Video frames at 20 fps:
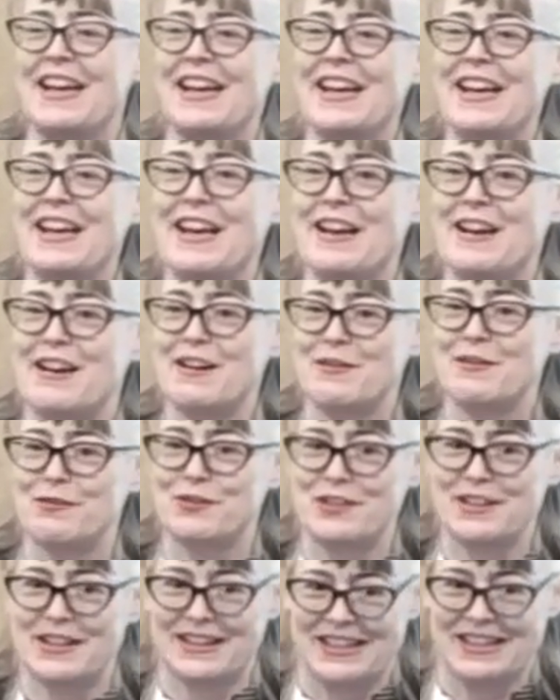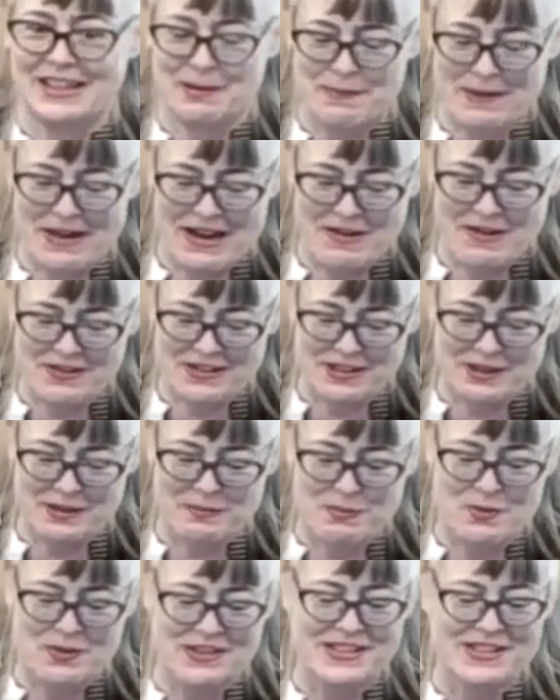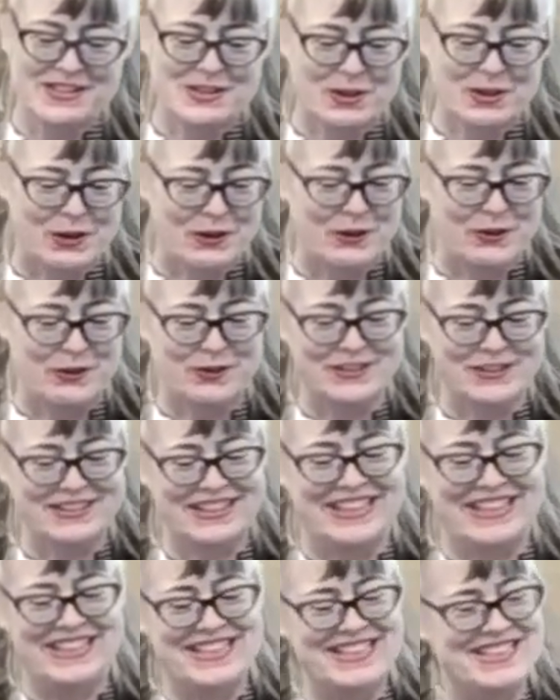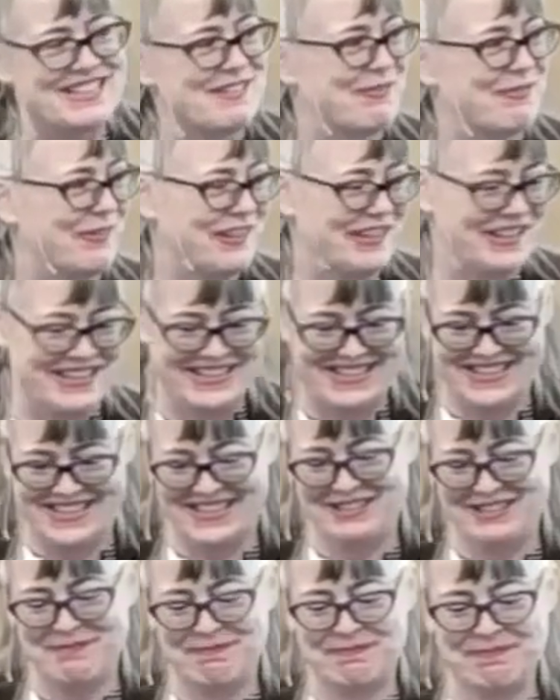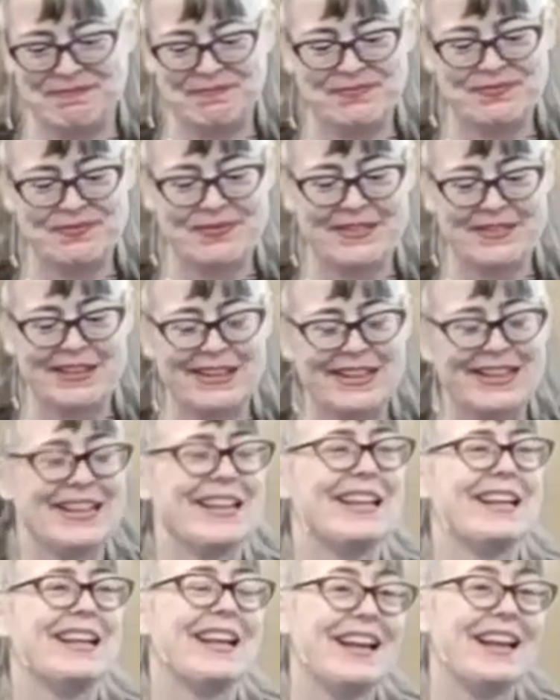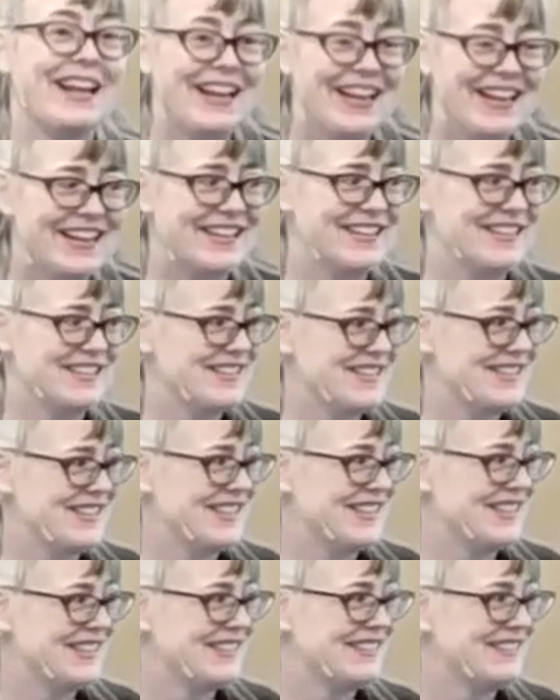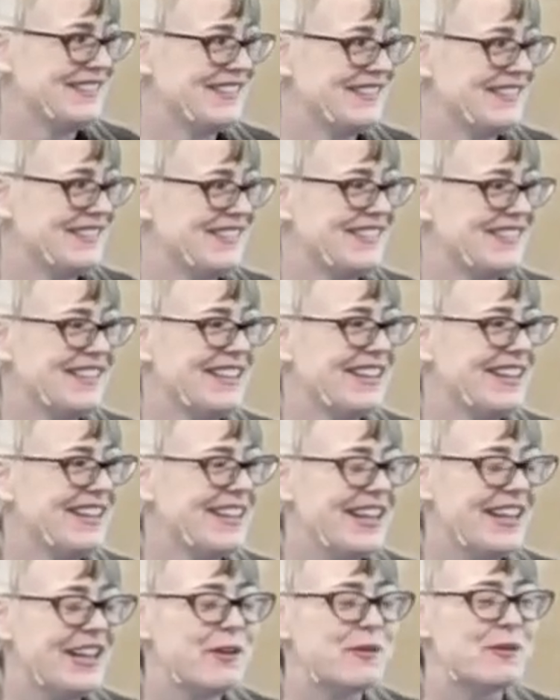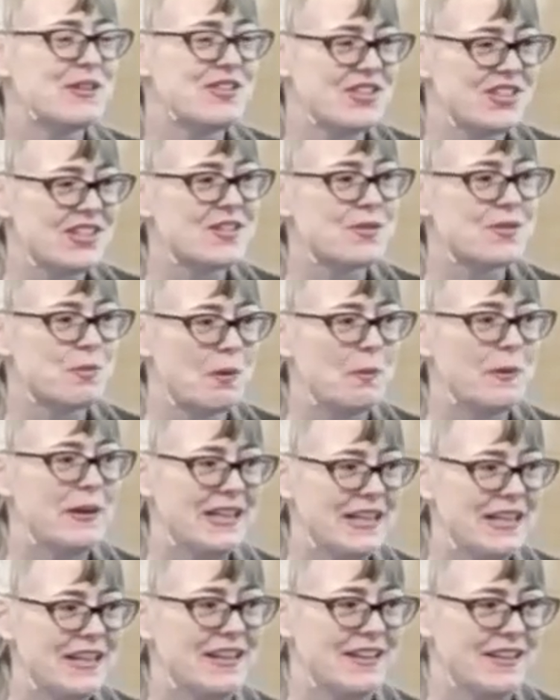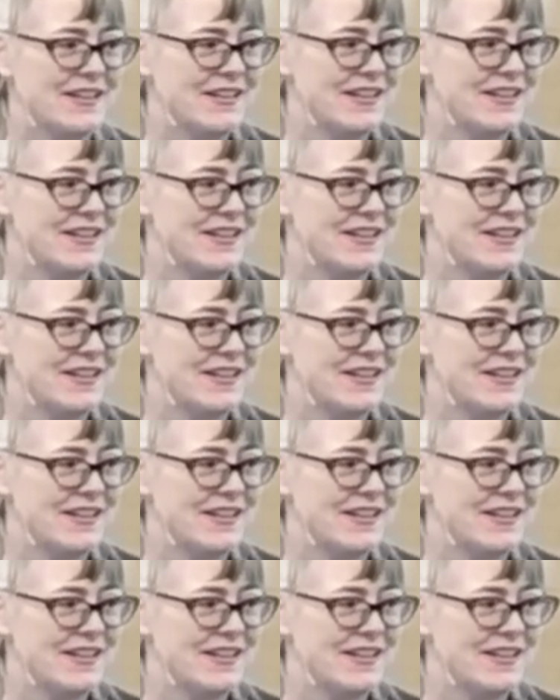everything about him was totally different. And it was just what we needed